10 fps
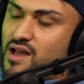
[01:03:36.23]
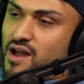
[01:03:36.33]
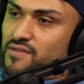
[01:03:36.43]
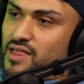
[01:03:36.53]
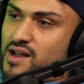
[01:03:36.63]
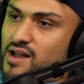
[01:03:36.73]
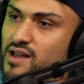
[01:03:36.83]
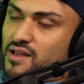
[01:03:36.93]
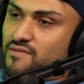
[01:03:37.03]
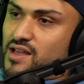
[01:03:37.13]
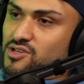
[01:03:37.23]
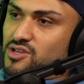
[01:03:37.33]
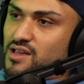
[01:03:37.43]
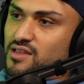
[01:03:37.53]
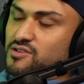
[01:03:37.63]
I feel like
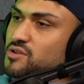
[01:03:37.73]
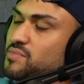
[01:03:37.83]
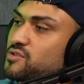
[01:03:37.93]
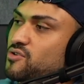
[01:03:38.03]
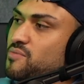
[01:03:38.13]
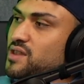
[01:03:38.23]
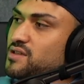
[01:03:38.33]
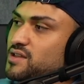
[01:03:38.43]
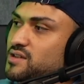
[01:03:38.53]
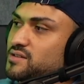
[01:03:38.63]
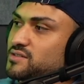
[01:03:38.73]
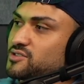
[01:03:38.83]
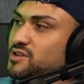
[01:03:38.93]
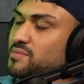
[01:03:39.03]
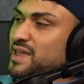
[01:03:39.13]
eventually there's gonna be so many that
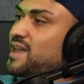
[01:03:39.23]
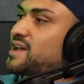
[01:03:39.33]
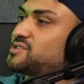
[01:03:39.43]
it's gonna be like gas